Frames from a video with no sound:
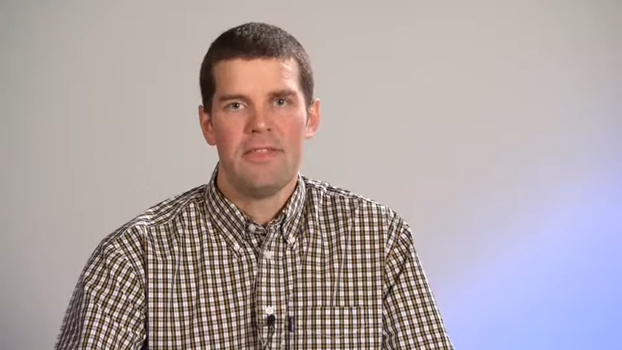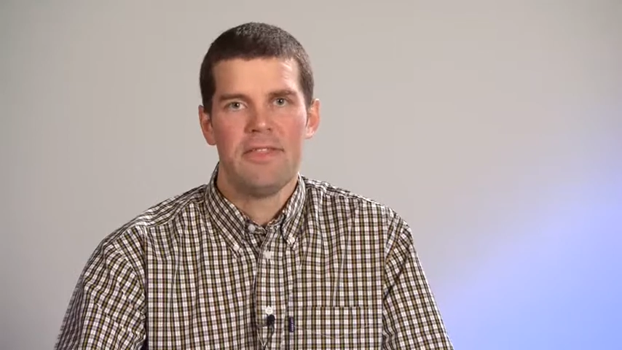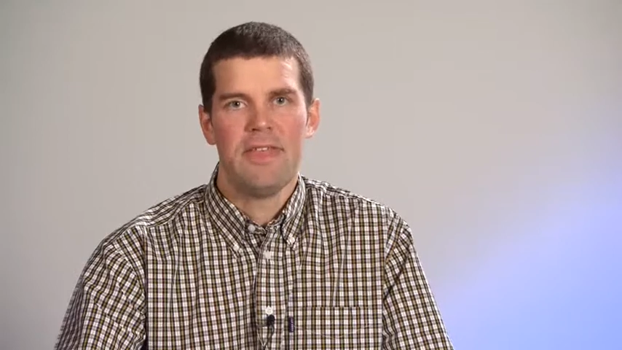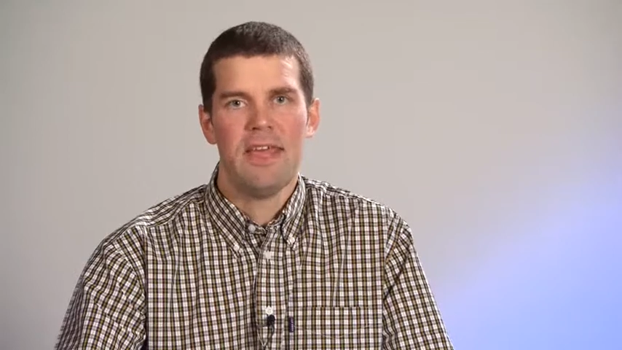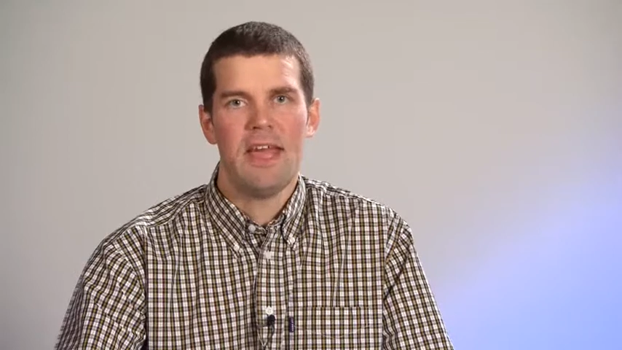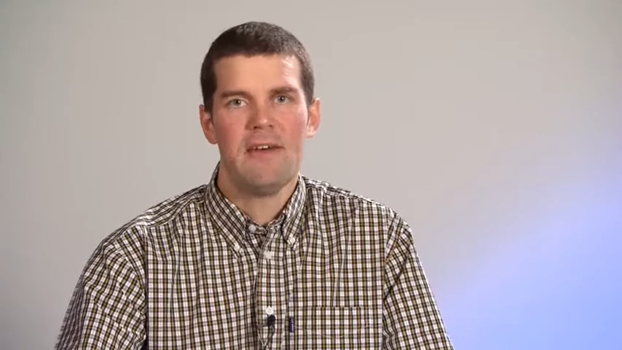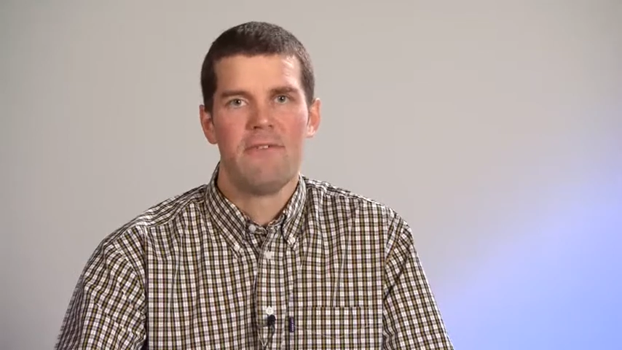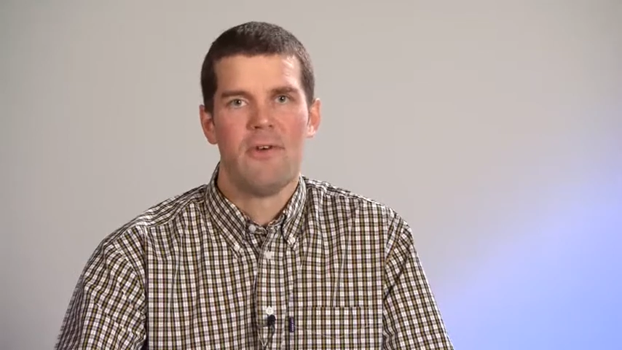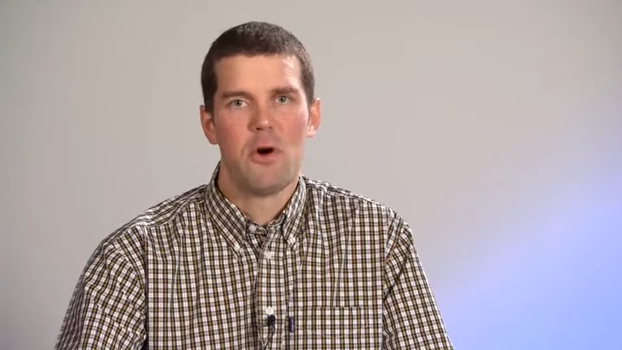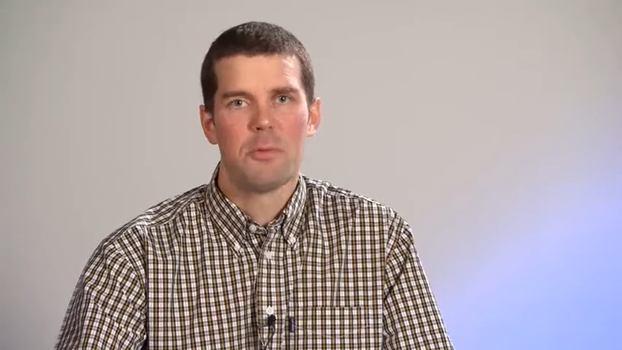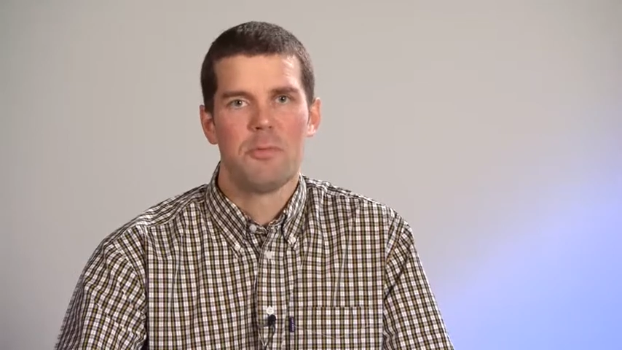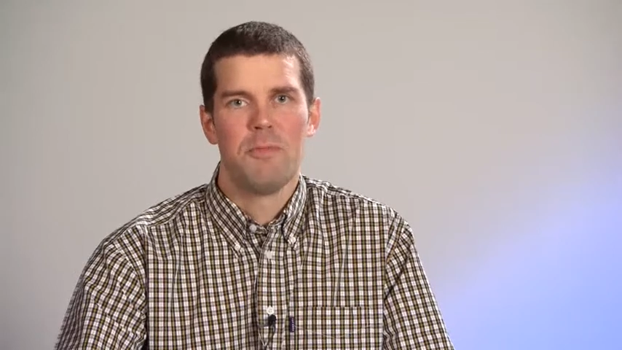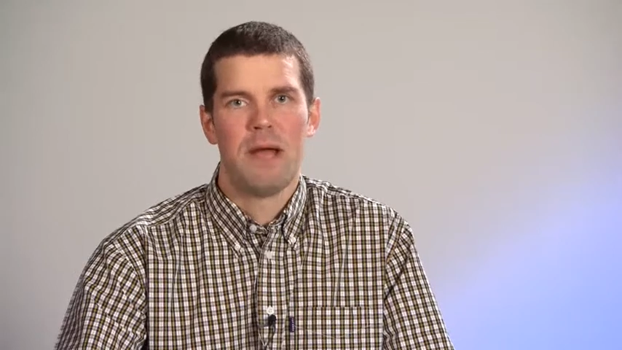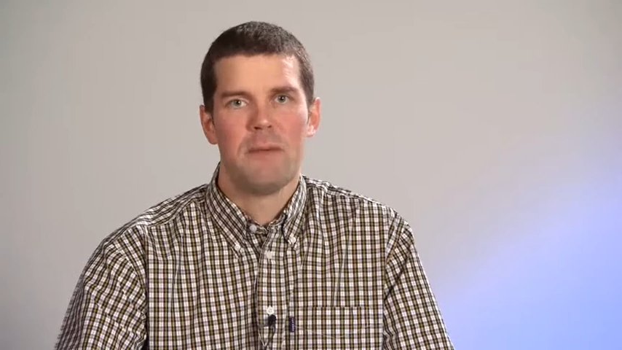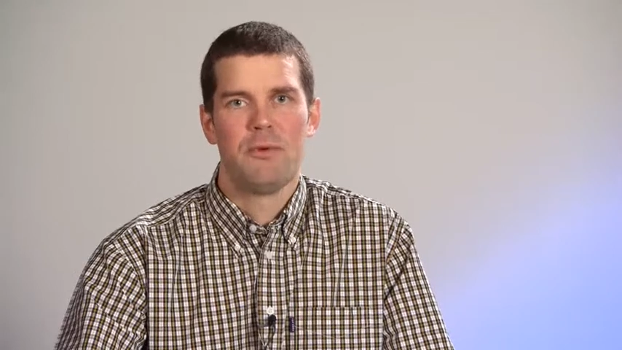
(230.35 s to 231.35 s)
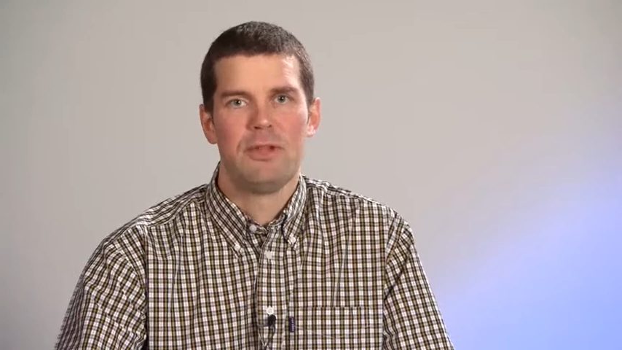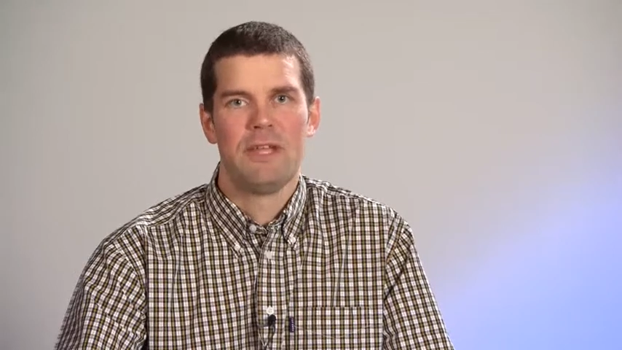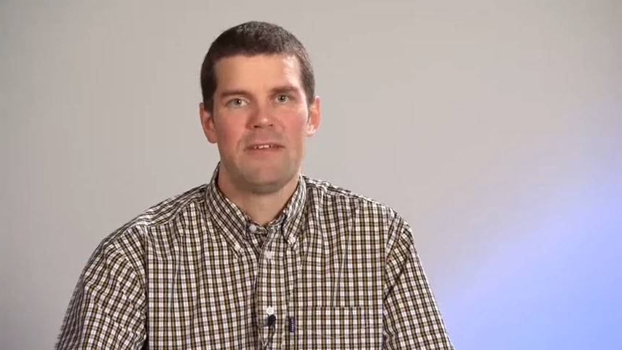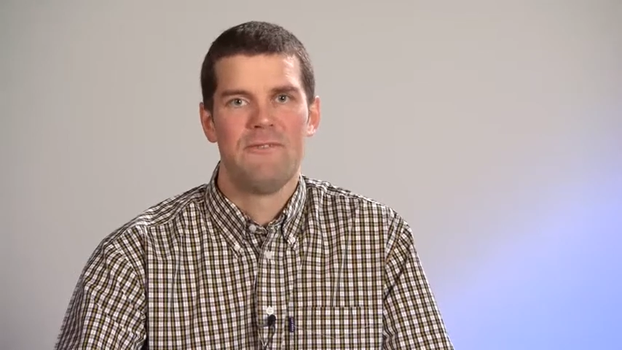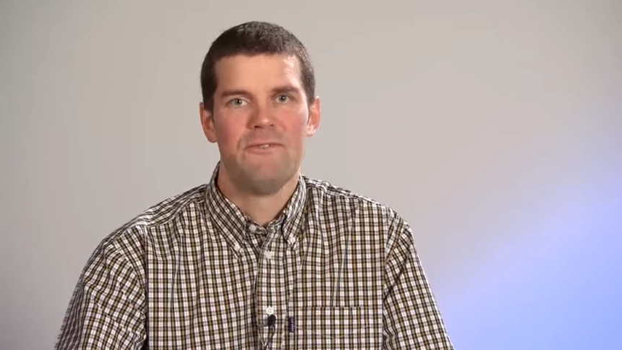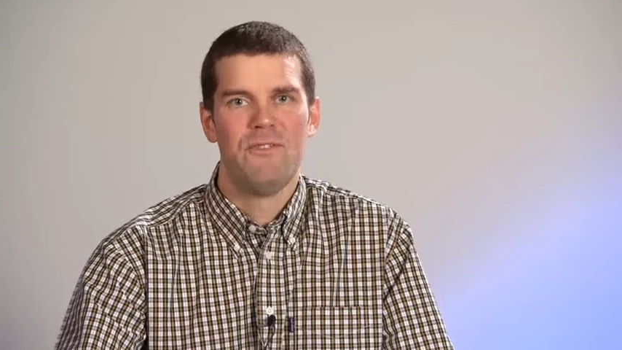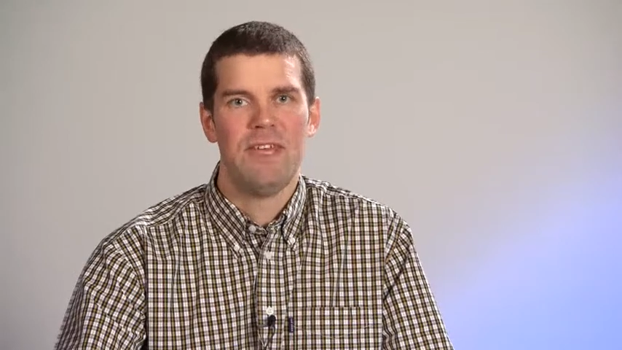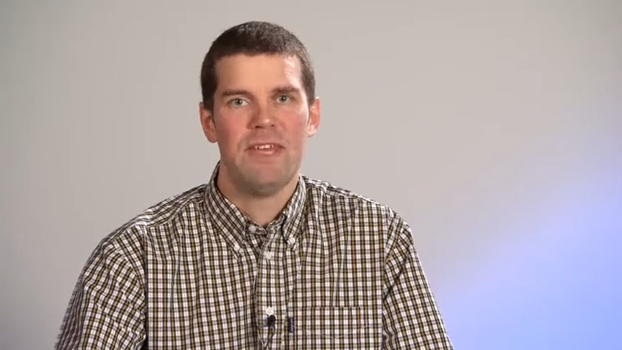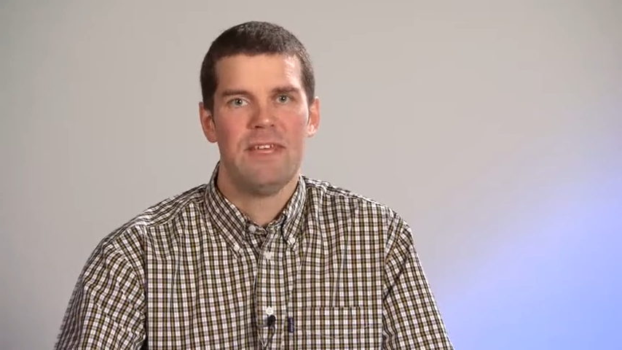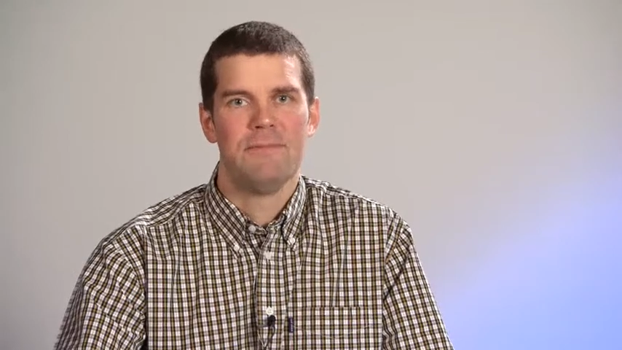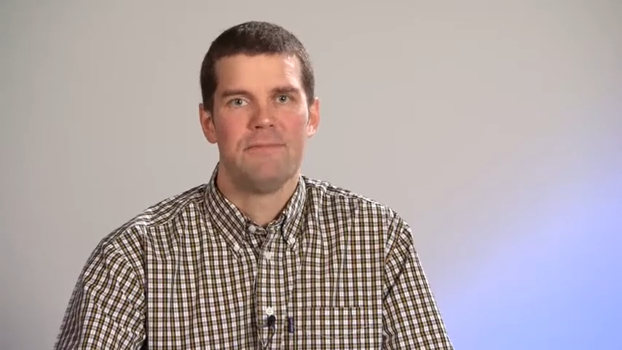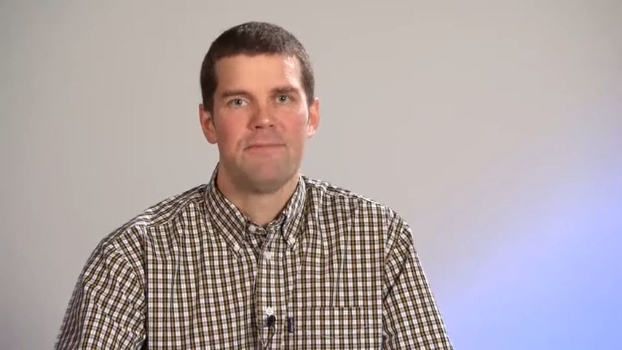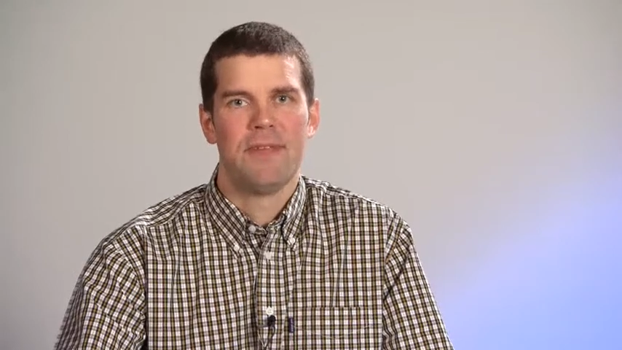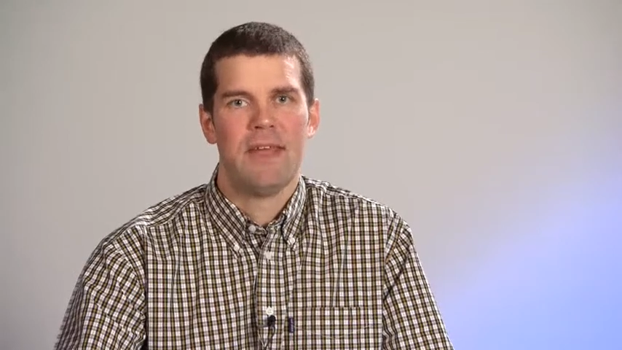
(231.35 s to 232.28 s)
They are formed by putting v